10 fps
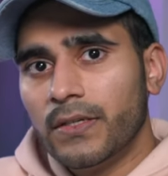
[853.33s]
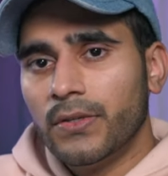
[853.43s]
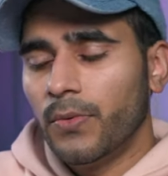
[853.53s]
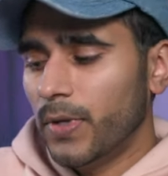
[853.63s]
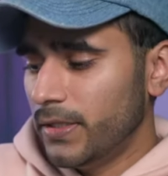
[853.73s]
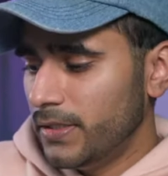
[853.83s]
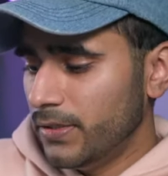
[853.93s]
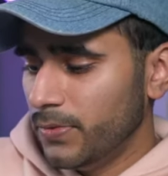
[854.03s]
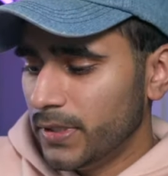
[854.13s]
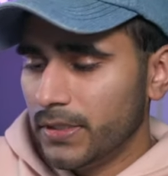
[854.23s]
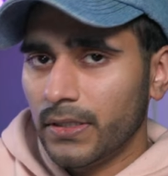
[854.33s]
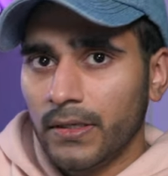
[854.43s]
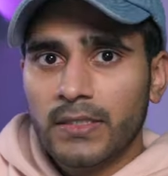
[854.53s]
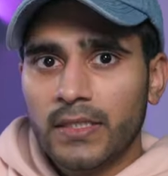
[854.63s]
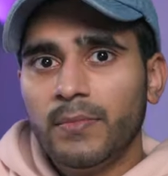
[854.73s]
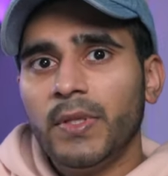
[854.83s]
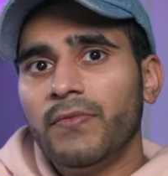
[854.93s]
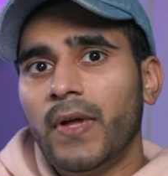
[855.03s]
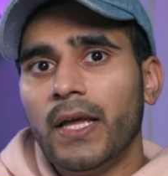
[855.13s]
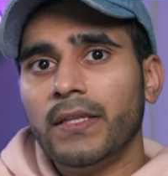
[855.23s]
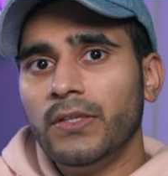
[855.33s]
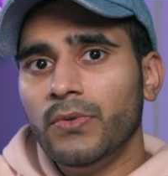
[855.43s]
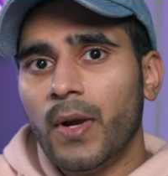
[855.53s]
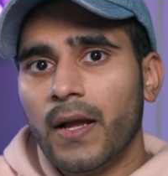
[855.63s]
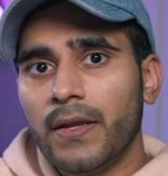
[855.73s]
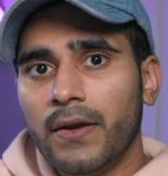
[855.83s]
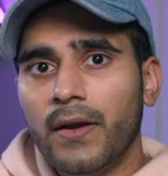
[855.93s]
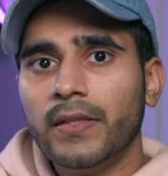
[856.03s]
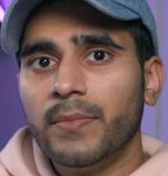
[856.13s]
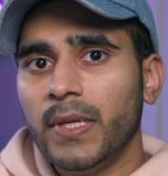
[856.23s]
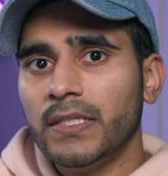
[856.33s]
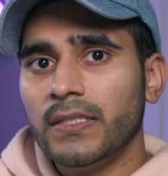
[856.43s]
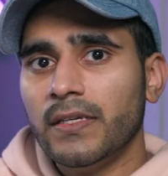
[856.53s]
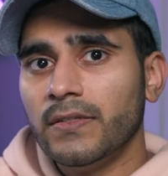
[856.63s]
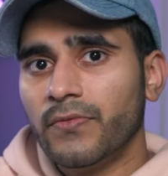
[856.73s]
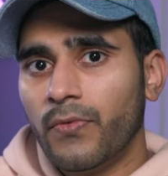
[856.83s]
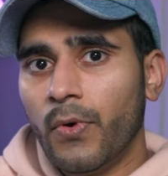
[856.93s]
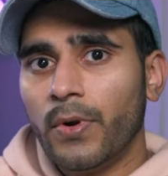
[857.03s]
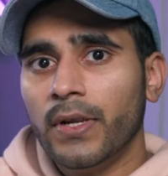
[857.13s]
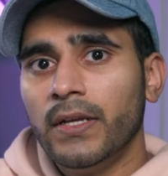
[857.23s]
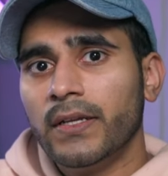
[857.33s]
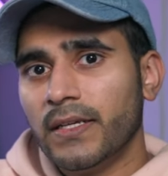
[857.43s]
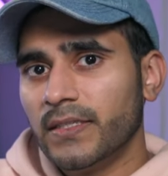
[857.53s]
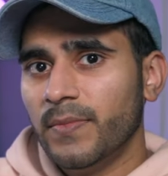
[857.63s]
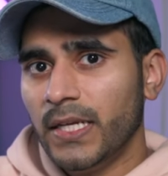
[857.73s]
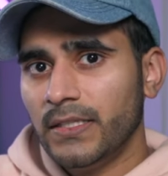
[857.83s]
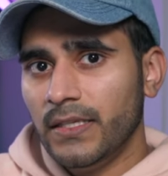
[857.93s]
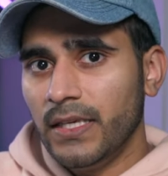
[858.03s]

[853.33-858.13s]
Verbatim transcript: You don't want to deal with the simplified UI on the base station for customizing